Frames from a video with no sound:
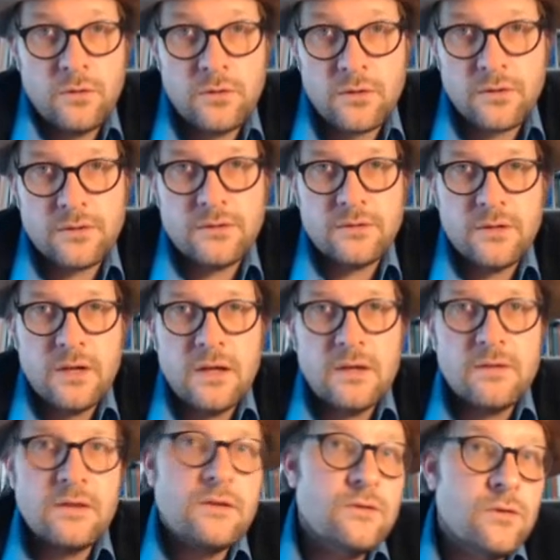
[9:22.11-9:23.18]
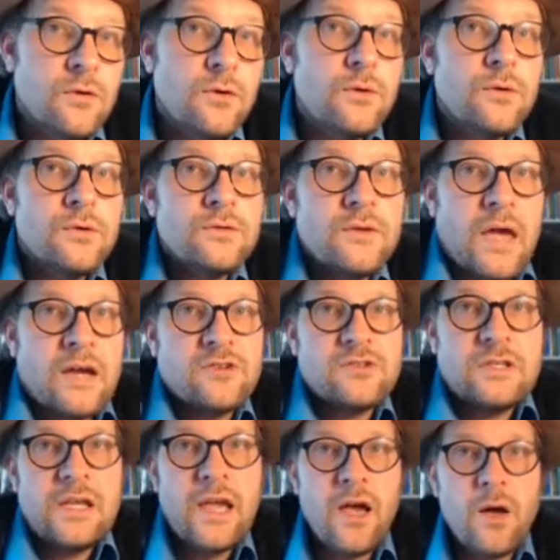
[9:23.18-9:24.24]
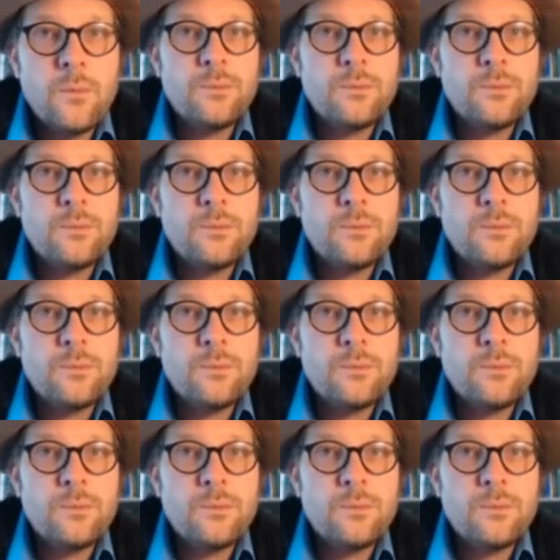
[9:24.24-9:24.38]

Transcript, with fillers: lunals. These lunals actually